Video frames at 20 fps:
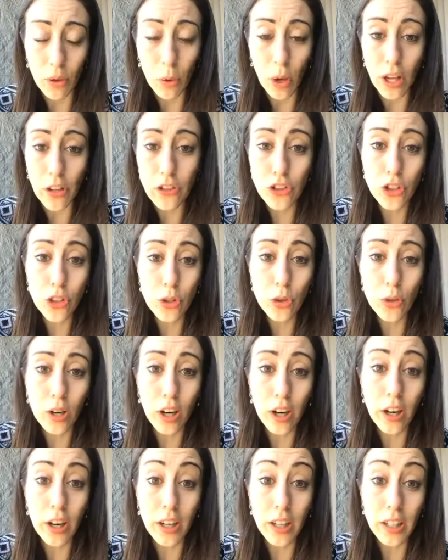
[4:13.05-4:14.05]
As you
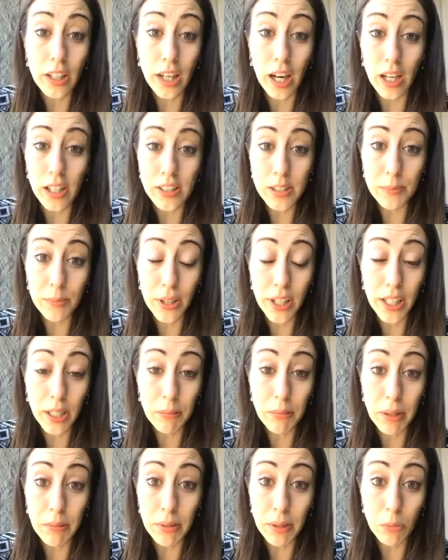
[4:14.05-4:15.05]
are contemplating
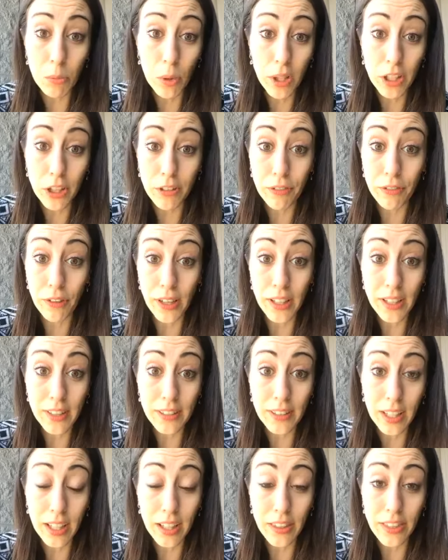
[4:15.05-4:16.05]
maybe what your friend is going to